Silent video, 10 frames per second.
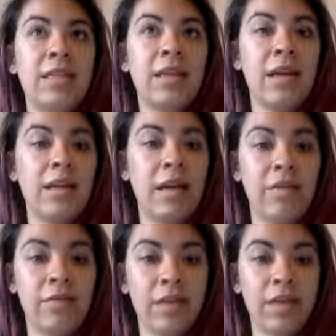a
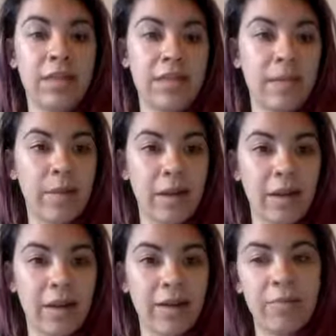lovely
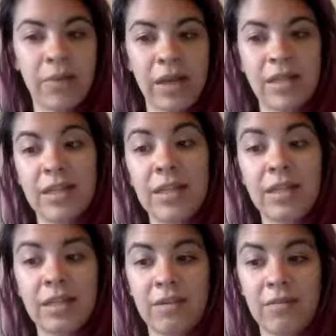summer blend
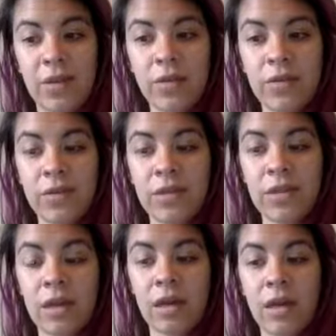to diffuse.
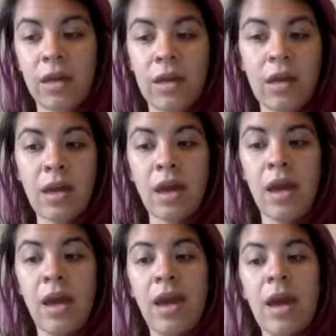
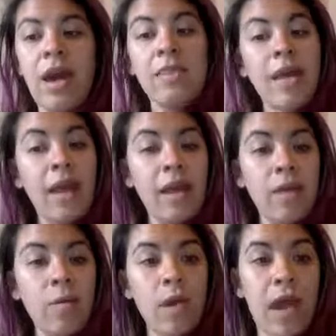And
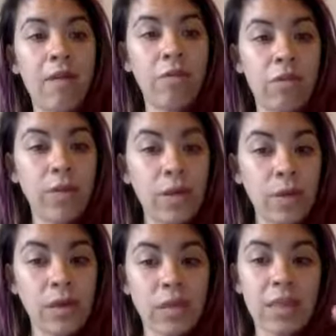then we have three
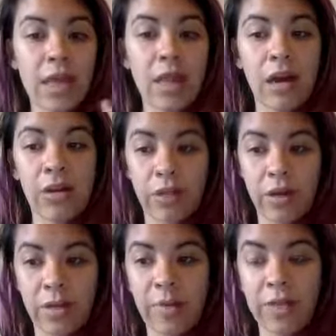oils that are
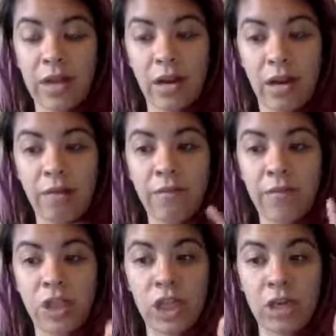30%
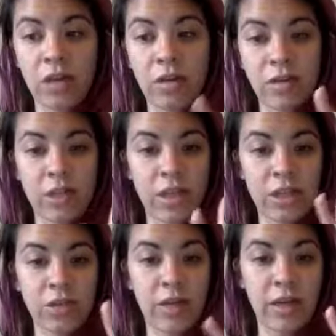off, Cheer,
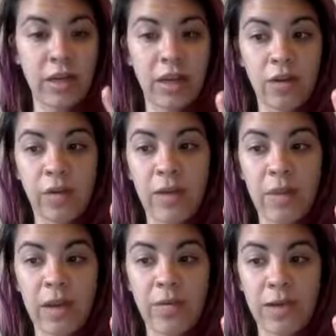Tangerine, and Green
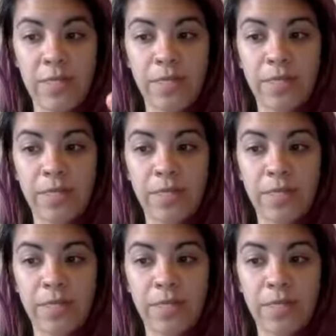Mandarin.